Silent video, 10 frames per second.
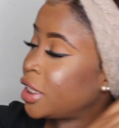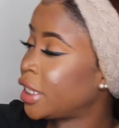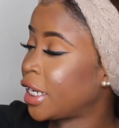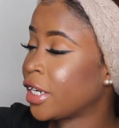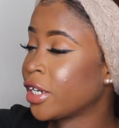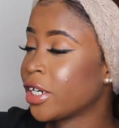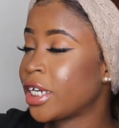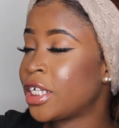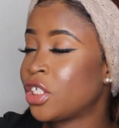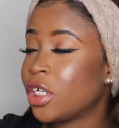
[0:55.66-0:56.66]
This hair
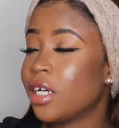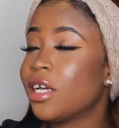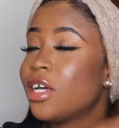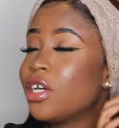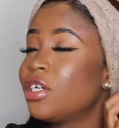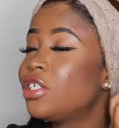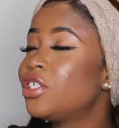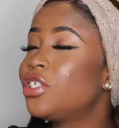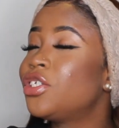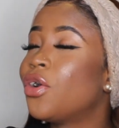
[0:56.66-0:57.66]
is
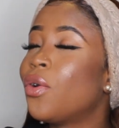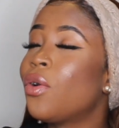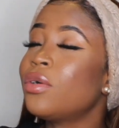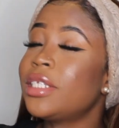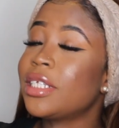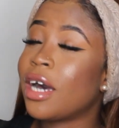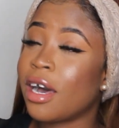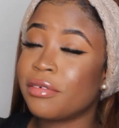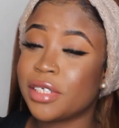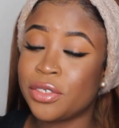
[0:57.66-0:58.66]
so
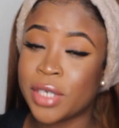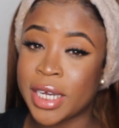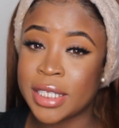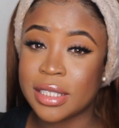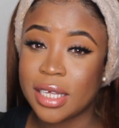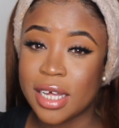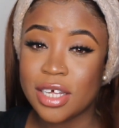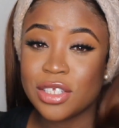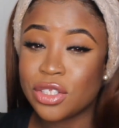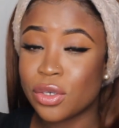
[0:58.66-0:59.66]
soft, you guys.
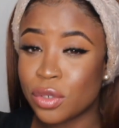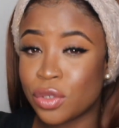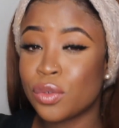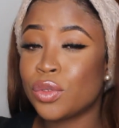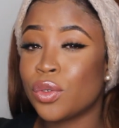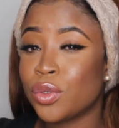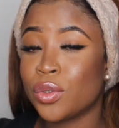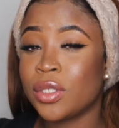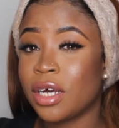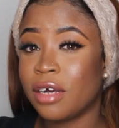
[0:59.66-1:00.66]
So
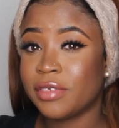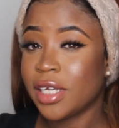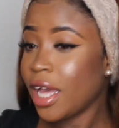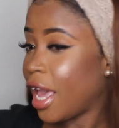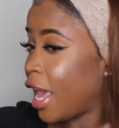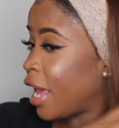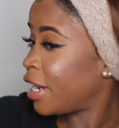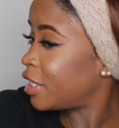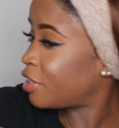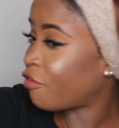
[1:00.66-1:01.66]
soft. And
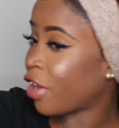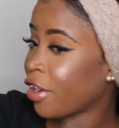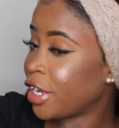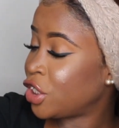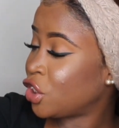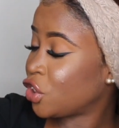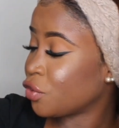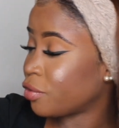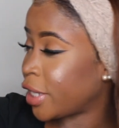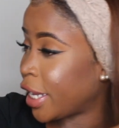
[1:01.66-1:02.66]
it's very
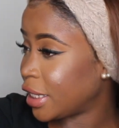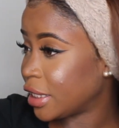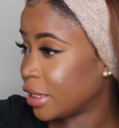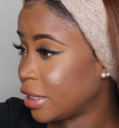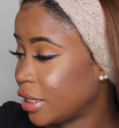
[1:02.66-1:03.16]
straight.